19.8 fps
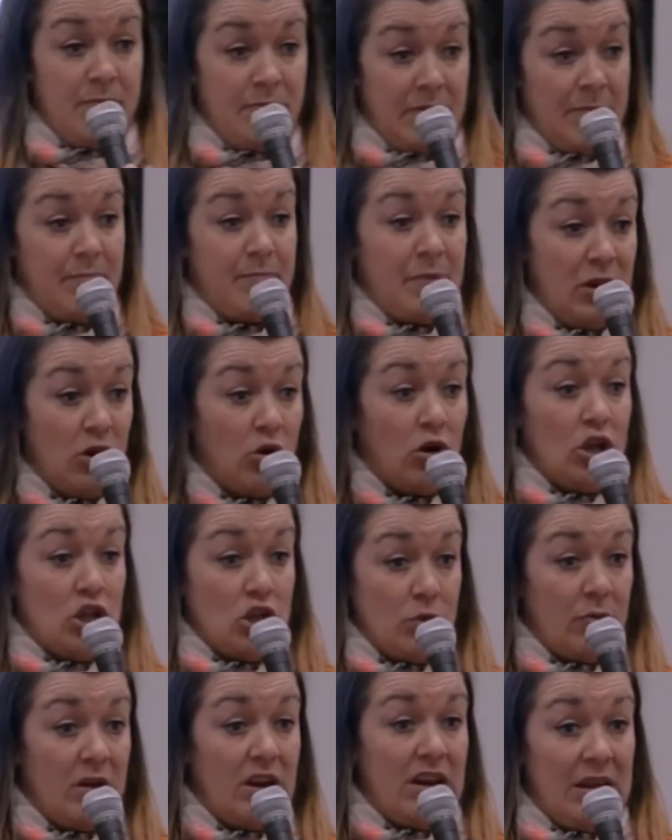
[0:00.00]
be
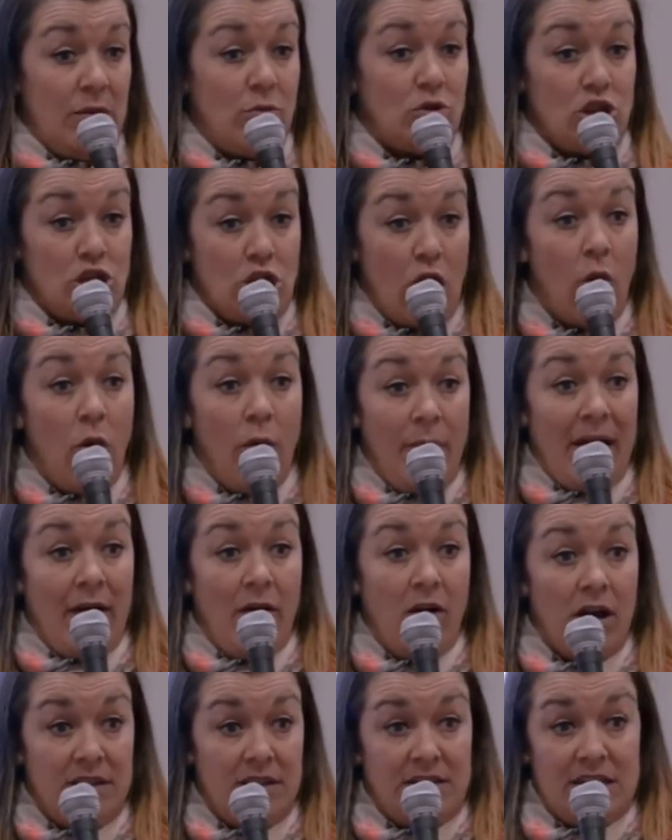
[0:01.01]
knowledgeable, and he would know
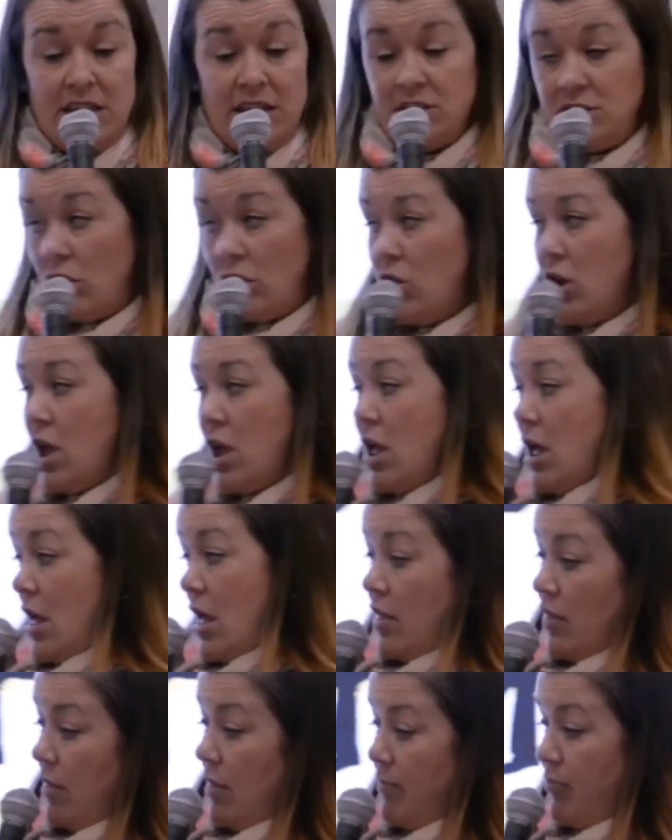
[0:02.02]
about IT. So
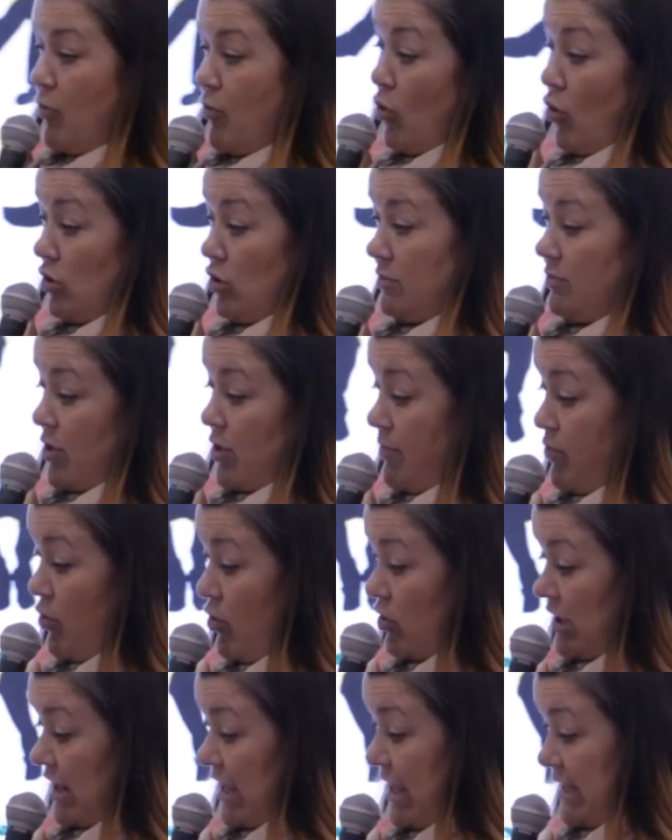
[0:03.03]
the
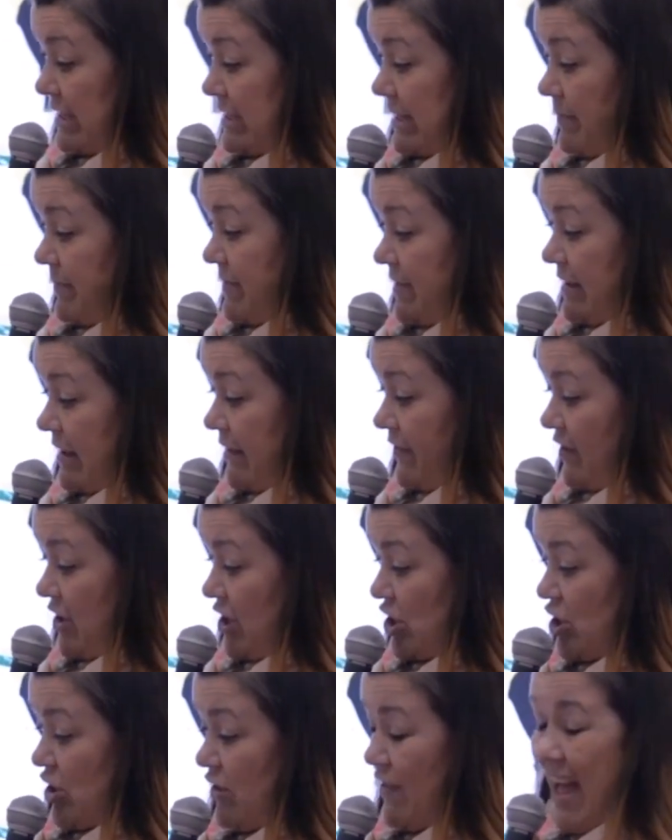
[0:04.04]
broadly accepted
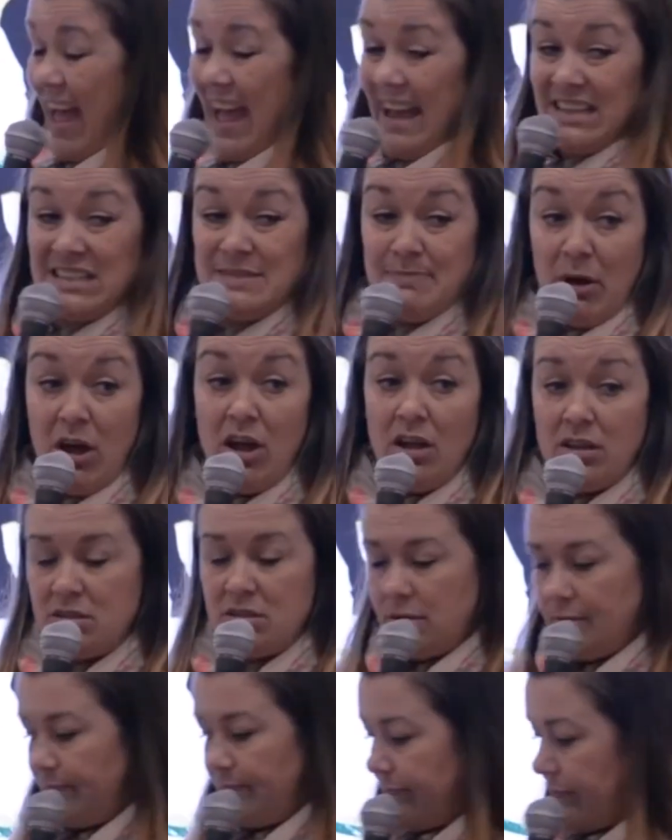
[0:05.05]
definition of expert
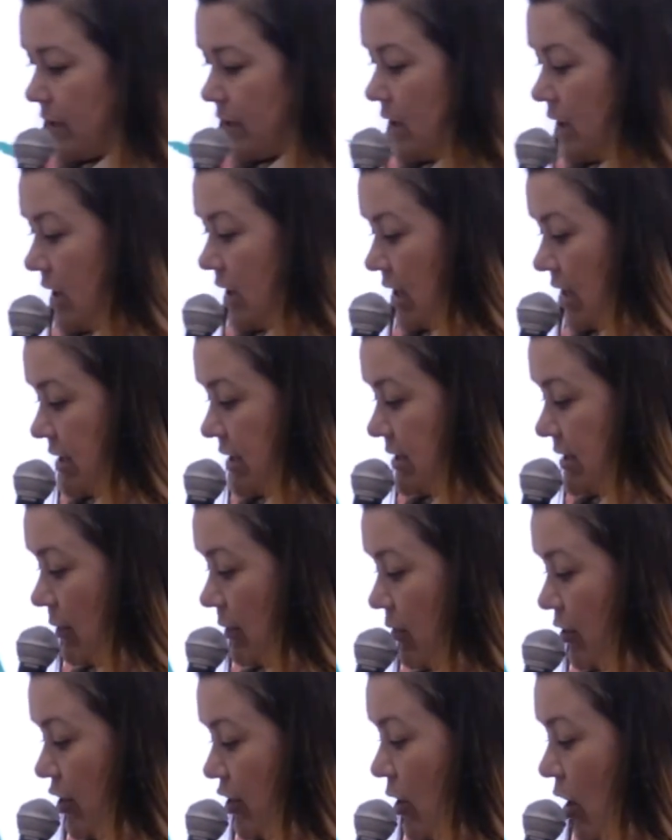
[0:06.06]
is
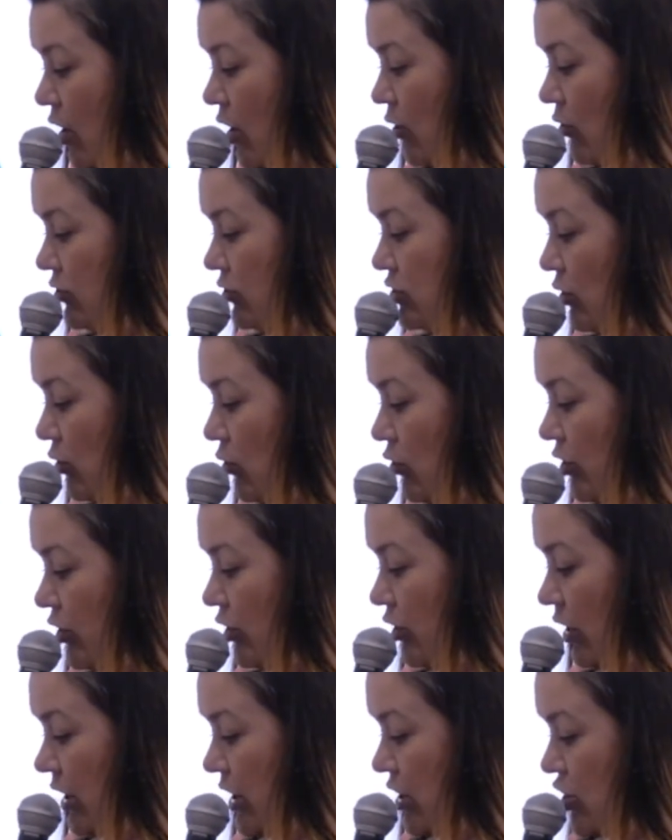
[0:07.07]
someone who holds all the
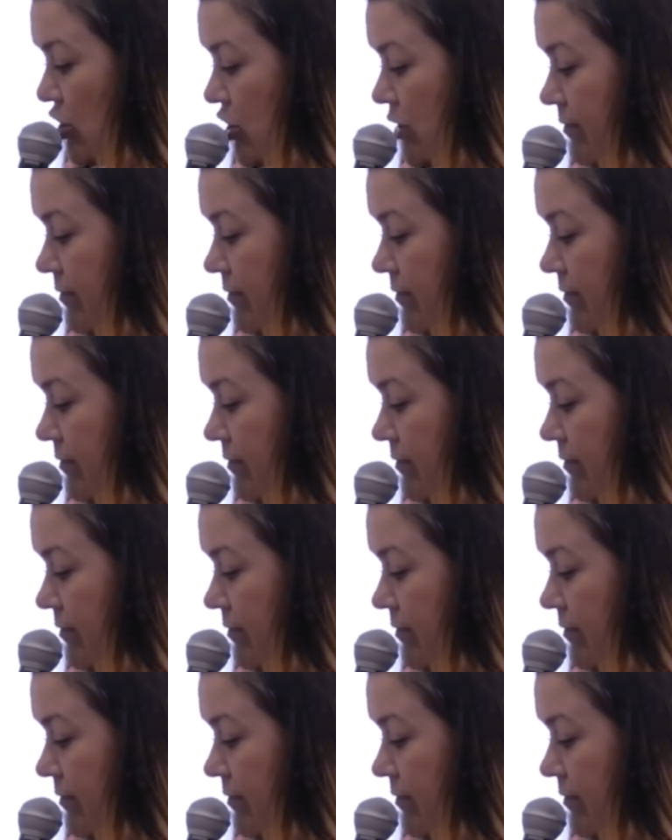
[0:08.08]
knowledge.